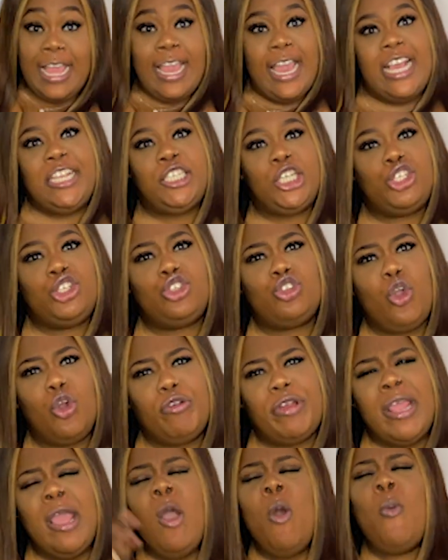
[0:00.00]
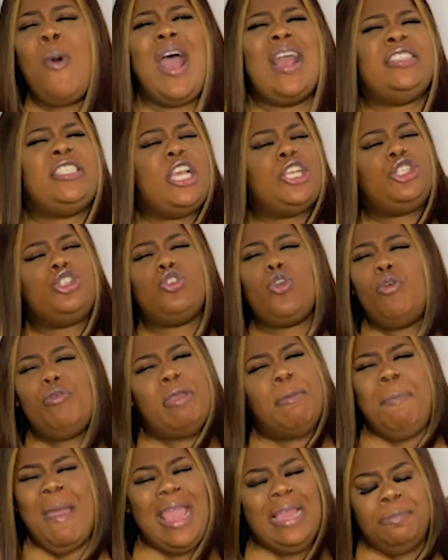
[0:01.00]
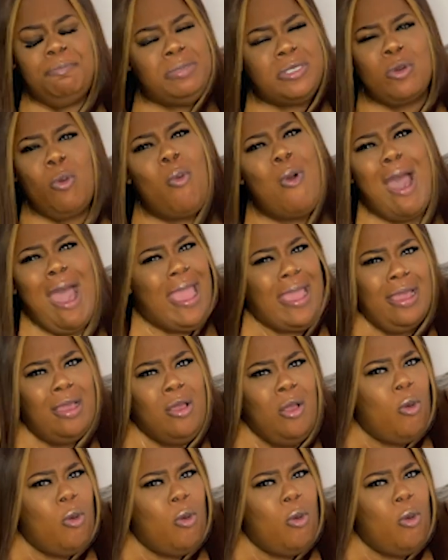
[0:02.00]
It's a story. Why is it a story, babes? Why?